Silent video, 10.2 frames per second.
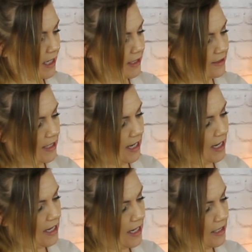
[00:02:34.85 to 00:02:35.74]
like I
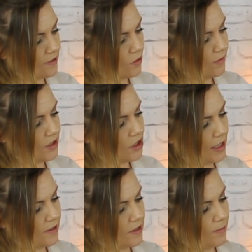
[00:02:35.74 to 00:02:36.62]
said, and it's sort of
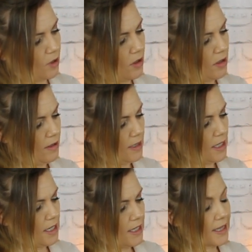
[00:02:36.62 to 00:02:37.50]
adjustable.
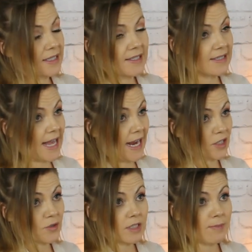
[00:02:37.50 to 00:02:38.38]
This is the
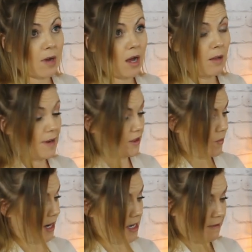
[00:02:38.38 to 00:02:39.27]
extra small, by the
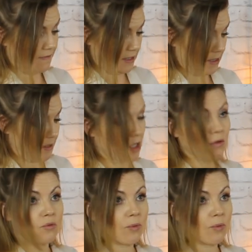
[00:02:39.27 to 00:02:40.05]
way, and it fits Emiko